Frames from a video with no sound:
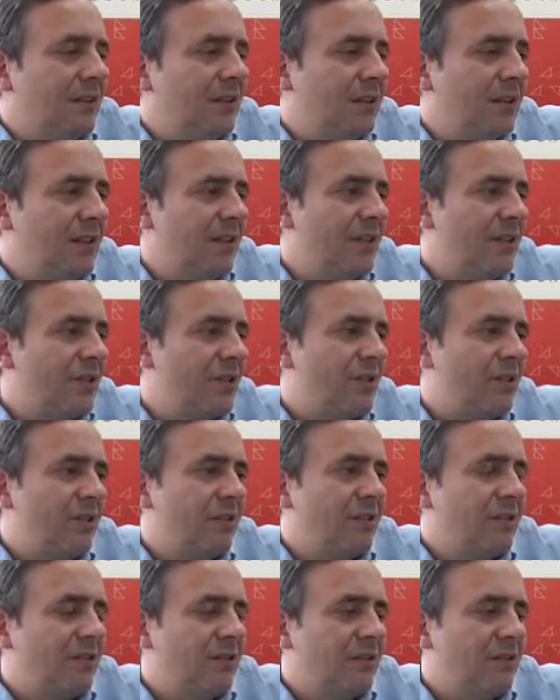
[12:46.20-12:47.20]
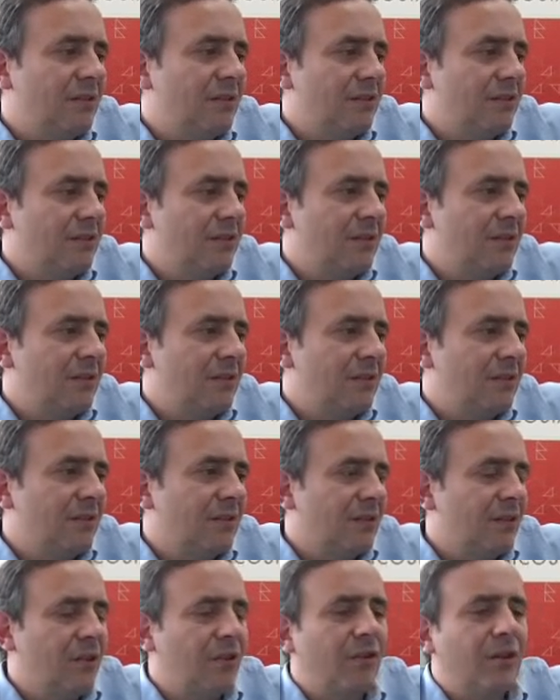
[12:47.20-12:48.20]
this
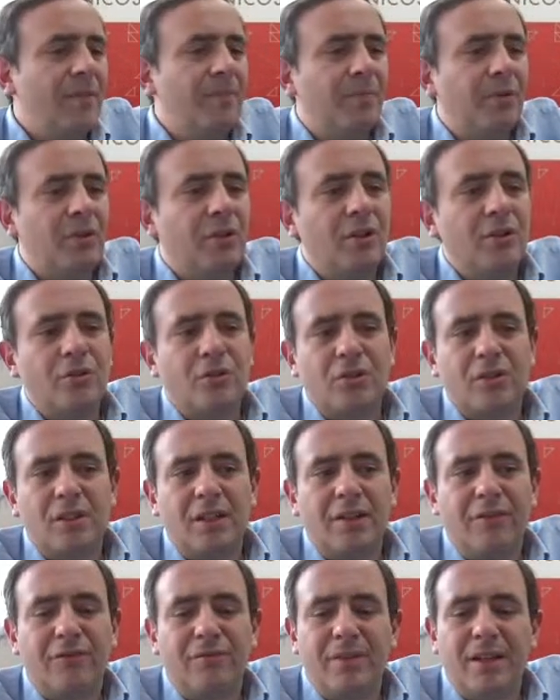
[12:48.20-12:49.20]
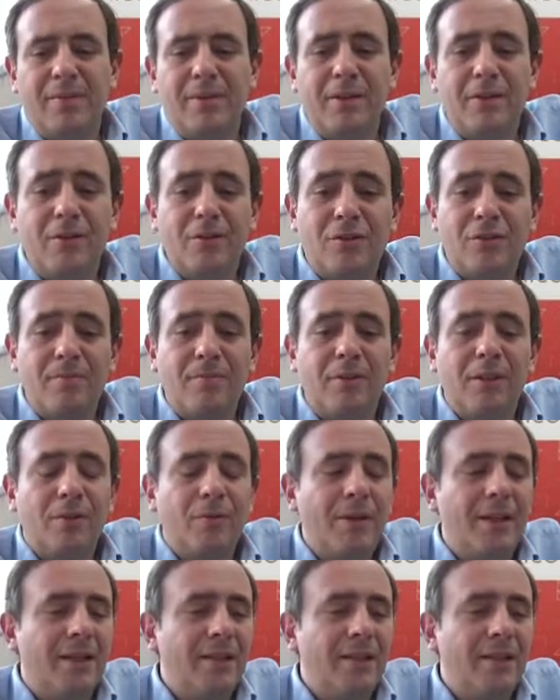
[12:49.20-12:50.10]
crypto stuff. Maybe there's something